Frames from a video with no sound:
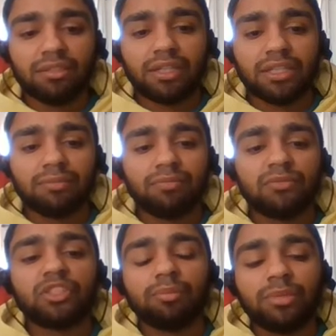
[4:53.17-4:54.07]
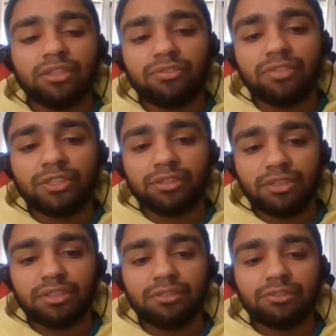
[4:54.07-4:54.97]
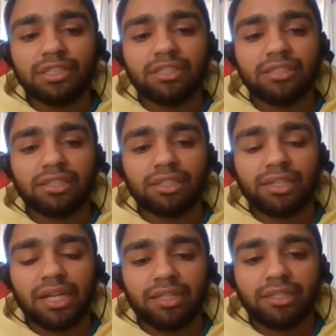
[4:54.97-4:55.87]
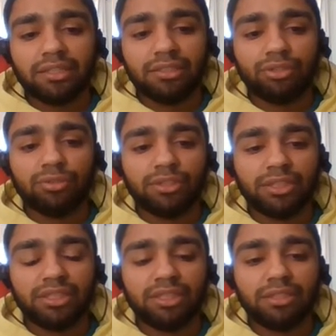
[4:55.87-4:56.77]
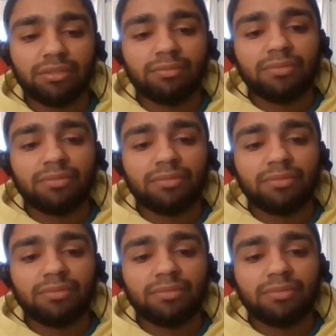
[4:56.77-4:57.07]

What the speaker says: right? Some beneficial ingredients that are added into the steel.